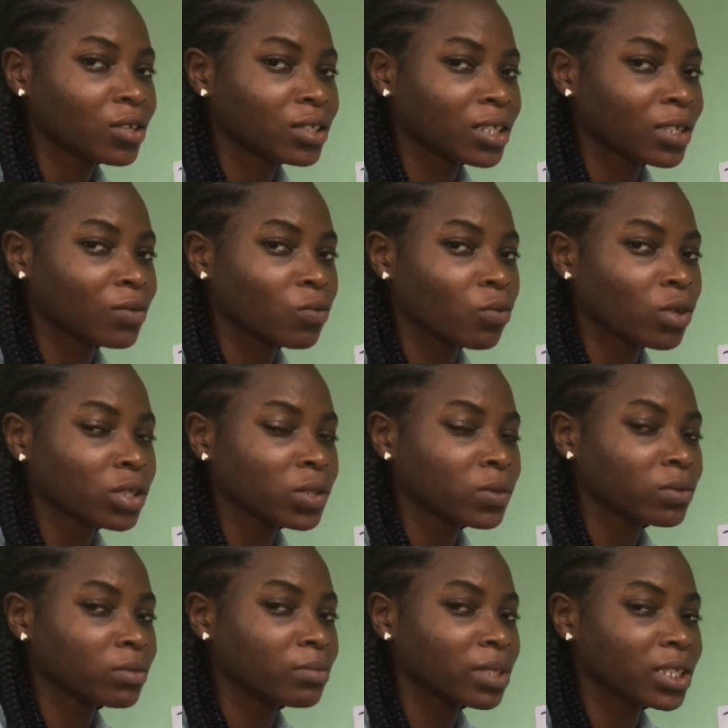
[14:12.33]
then
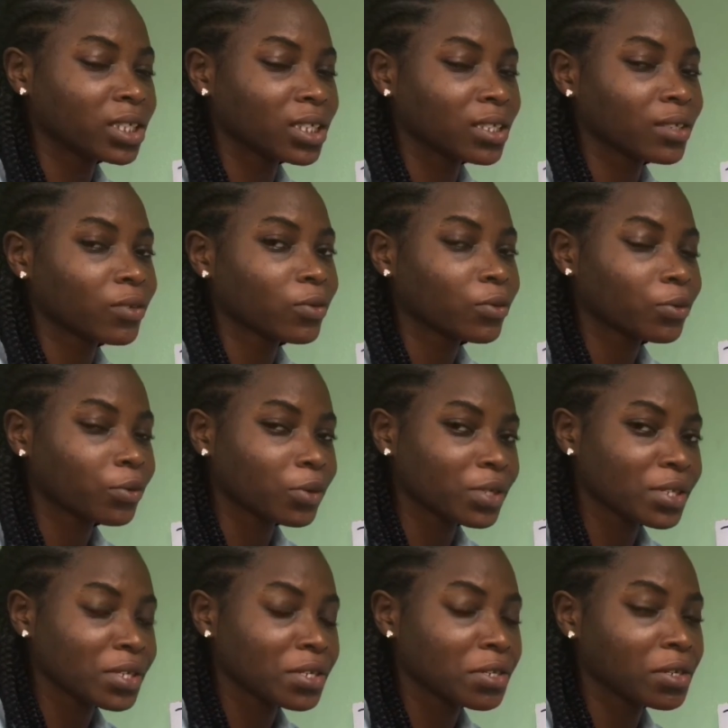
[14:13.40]
what will be the
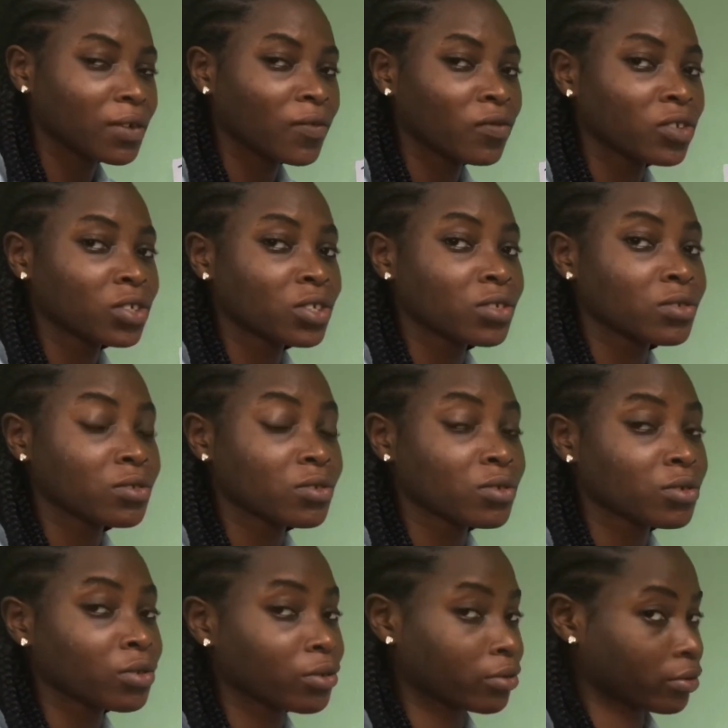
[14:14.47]
quantity of fishes to
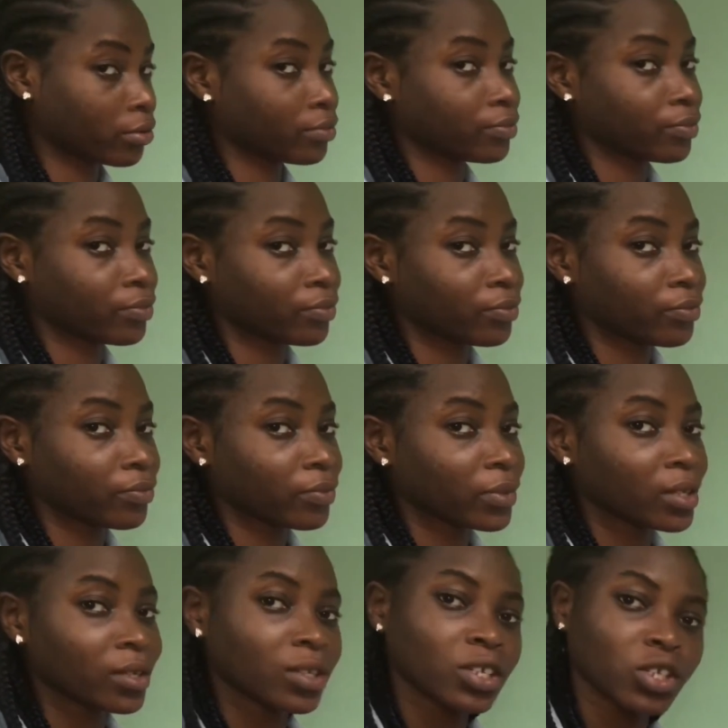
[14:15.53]
stock?
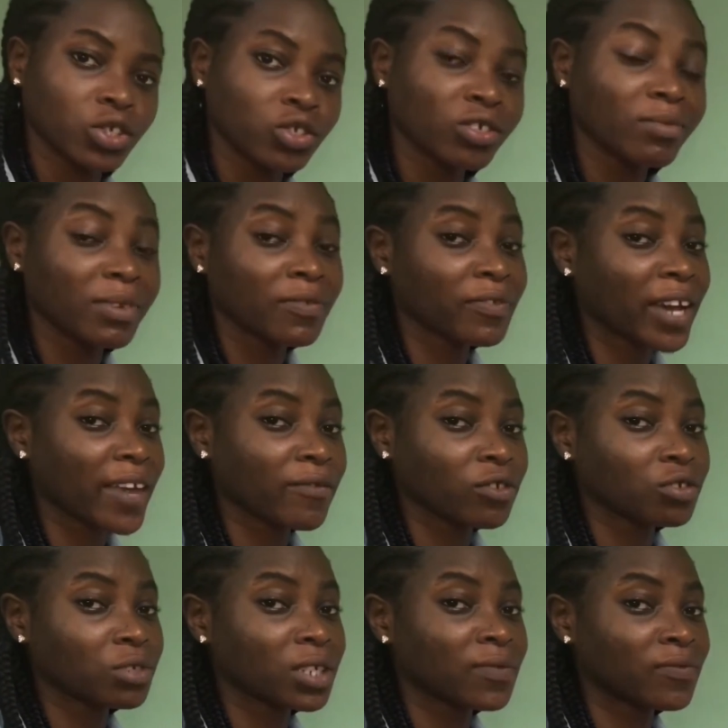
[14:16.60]
It should be
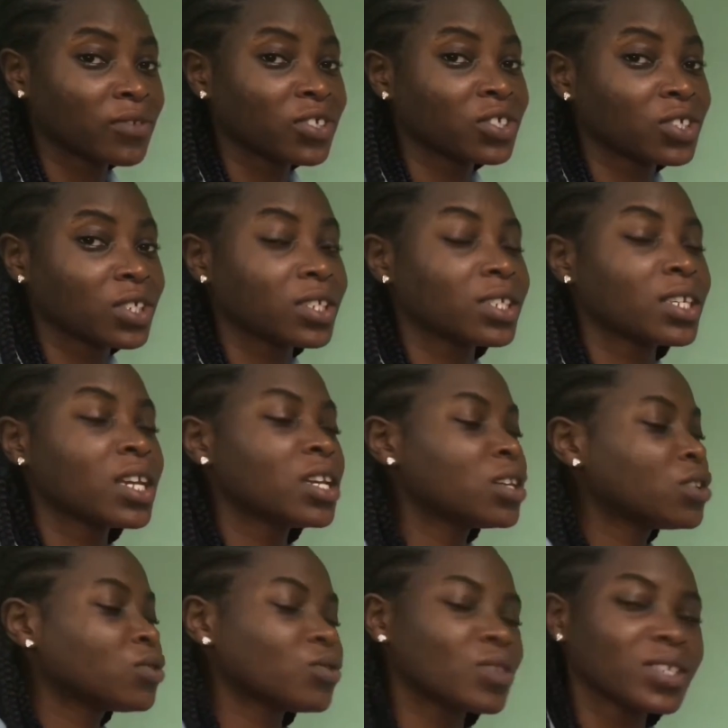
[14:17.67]
500 fishes.
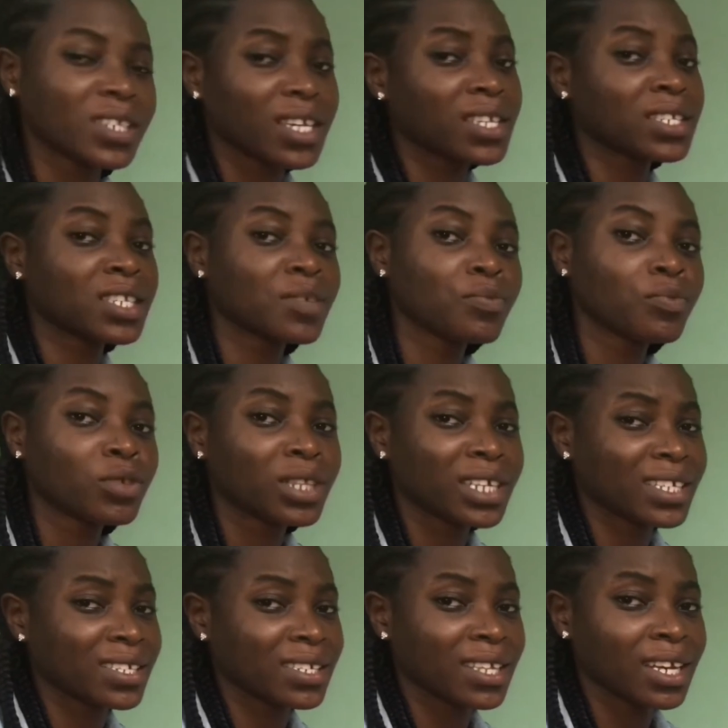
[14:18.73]
So it's as simple
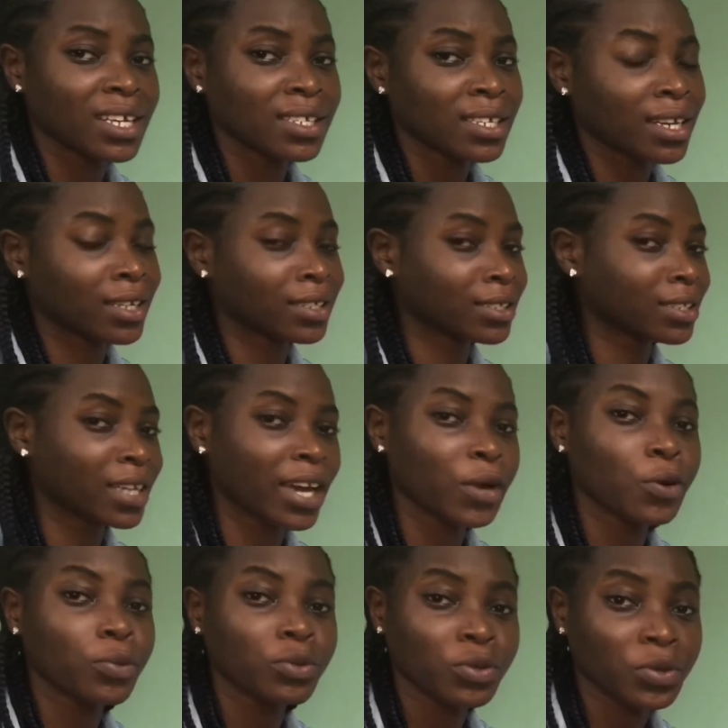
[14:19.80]
as that, and I
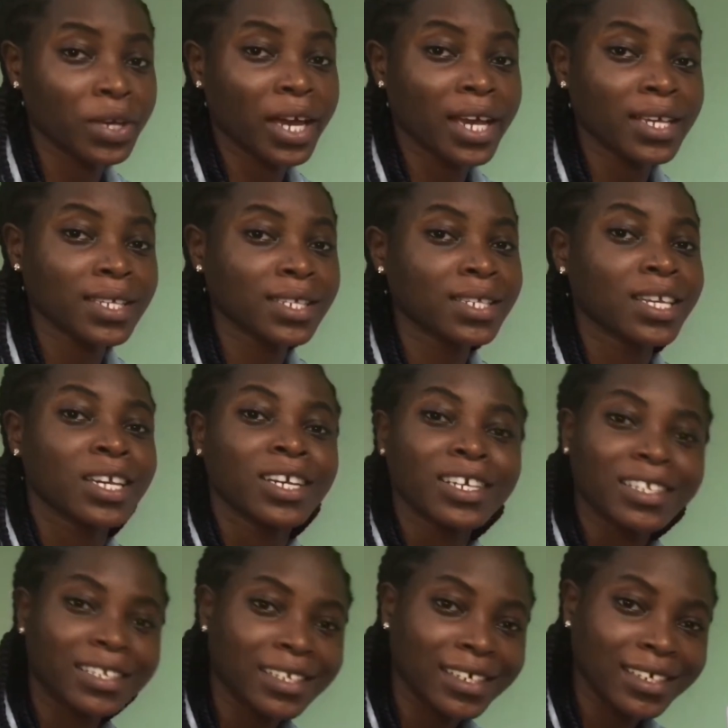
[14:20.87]
hope you guys
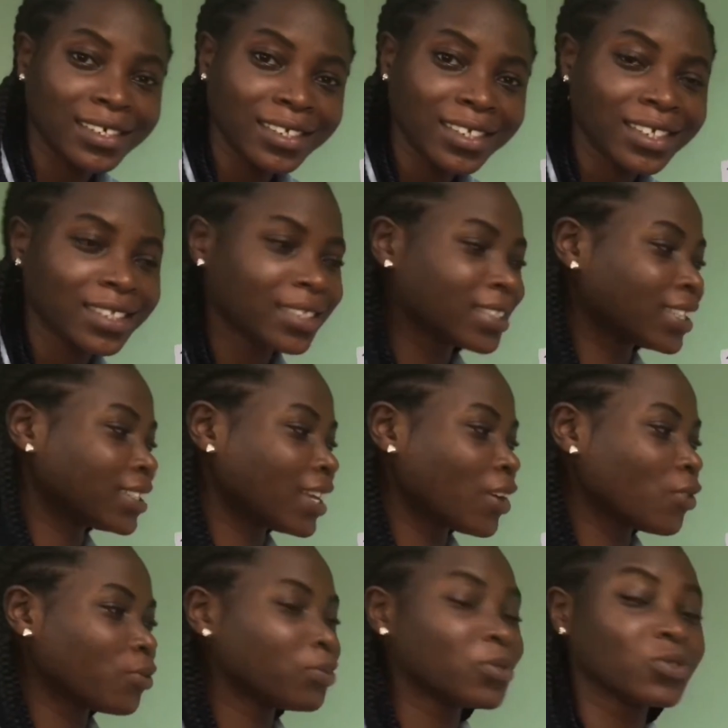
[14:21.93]
learned, and I
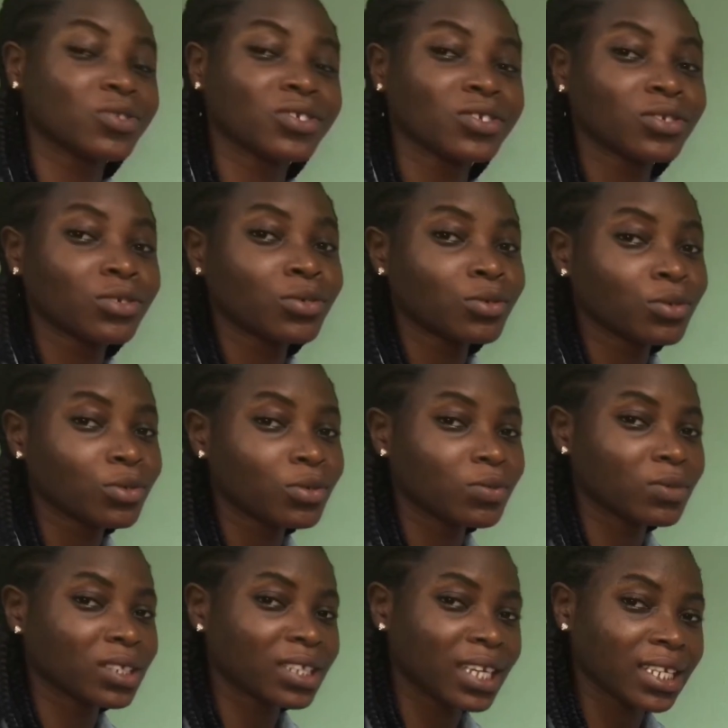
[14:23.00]
hope you
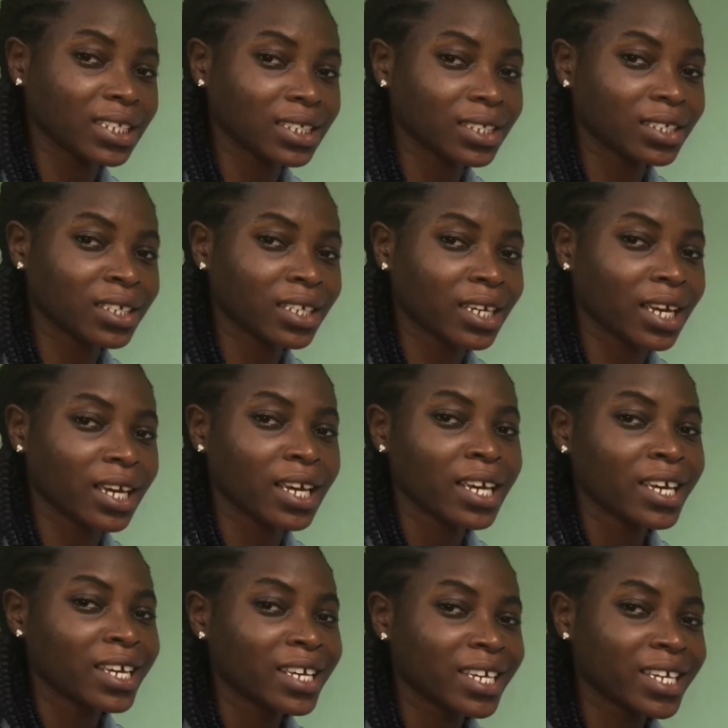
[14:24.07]
understood what I did here.
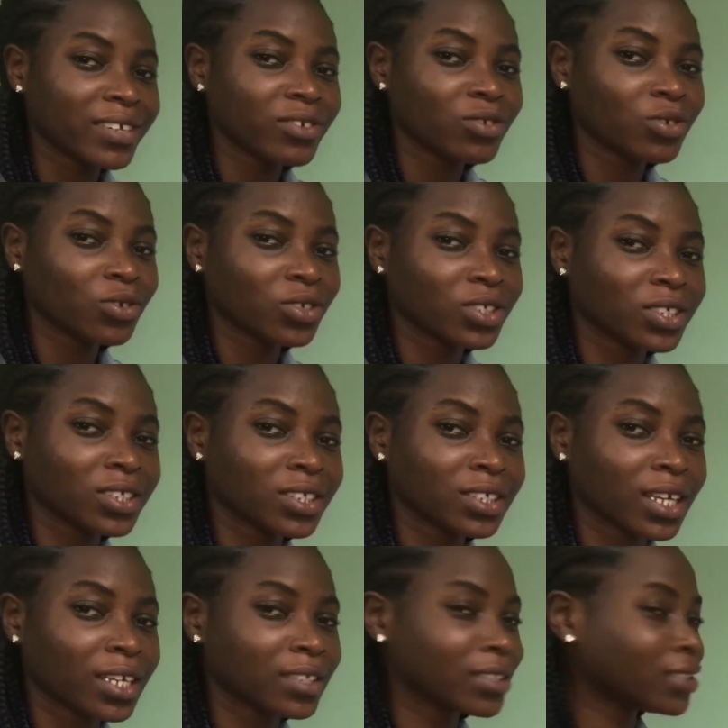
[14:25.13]
If you don't
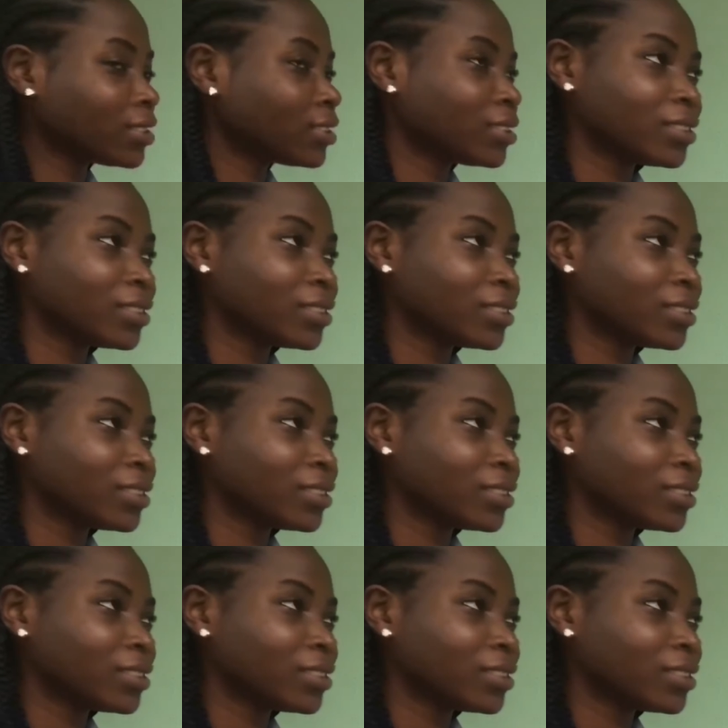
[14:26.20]
understand,